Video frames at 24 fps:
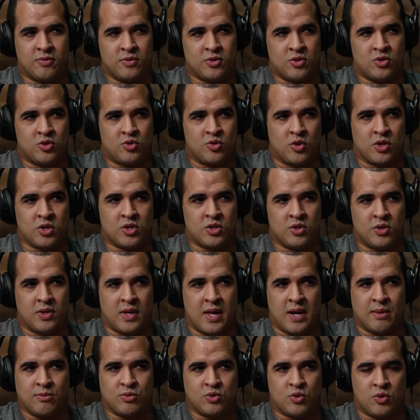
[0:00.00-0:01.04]
structure that
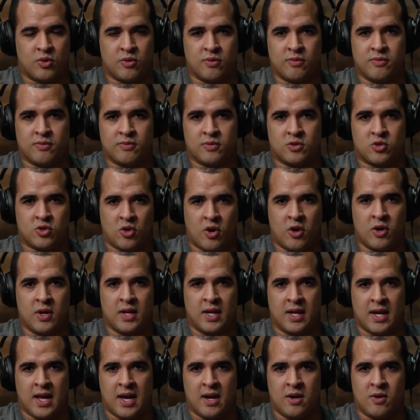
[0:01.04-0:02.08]
I'm sort of starting
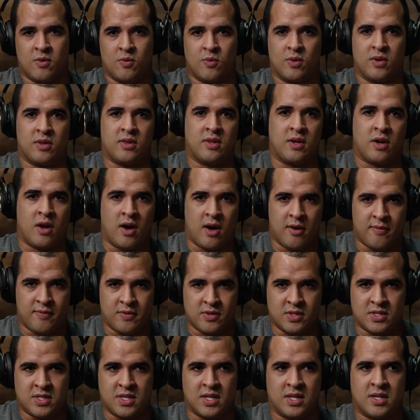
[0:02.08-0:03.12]
now with an
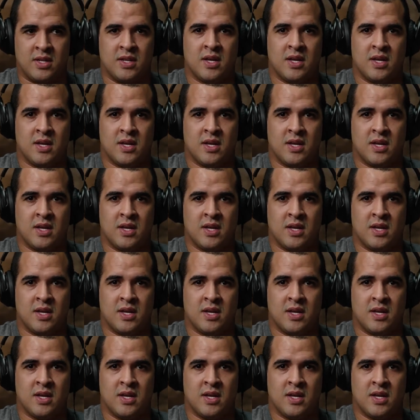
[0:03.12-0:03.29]
office and